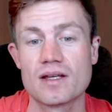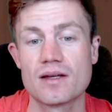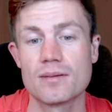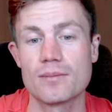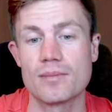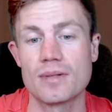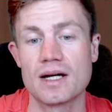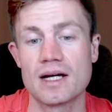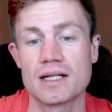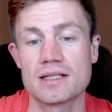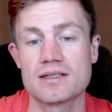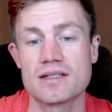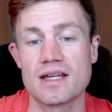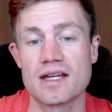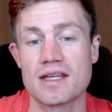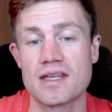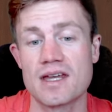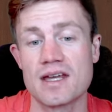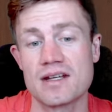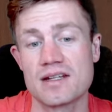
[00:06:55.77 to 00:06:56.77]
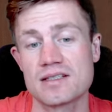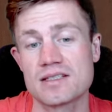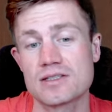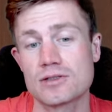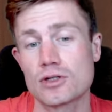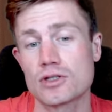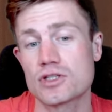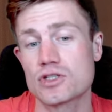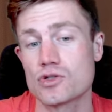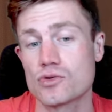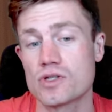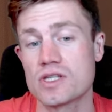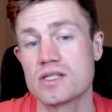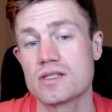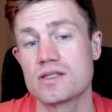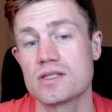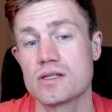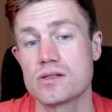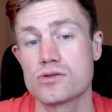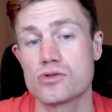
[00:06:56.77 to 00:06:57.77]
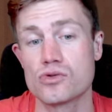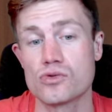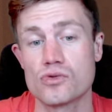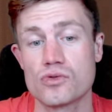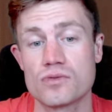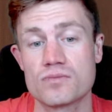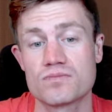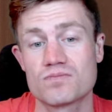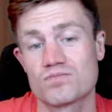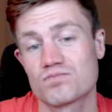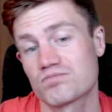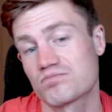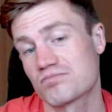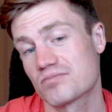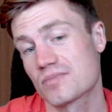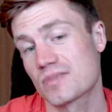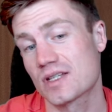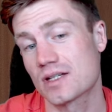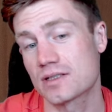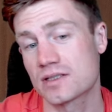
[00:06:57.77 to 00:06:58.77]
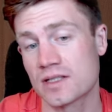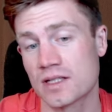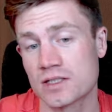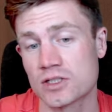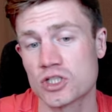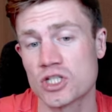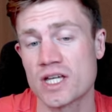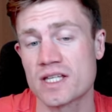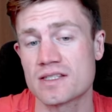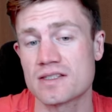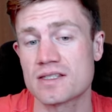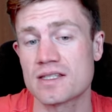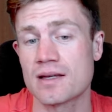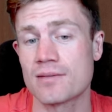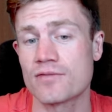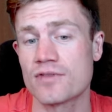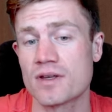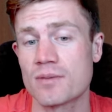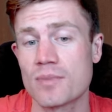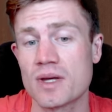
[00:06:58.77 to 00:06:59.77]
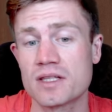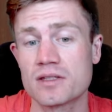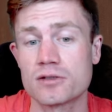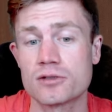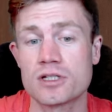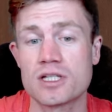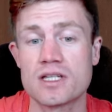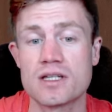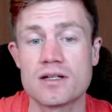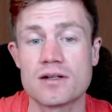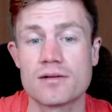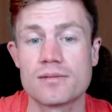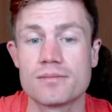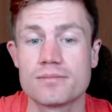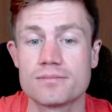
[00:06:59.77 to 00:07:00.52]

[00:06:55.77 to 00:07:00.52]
But again, it's not so easy to suggest something better here.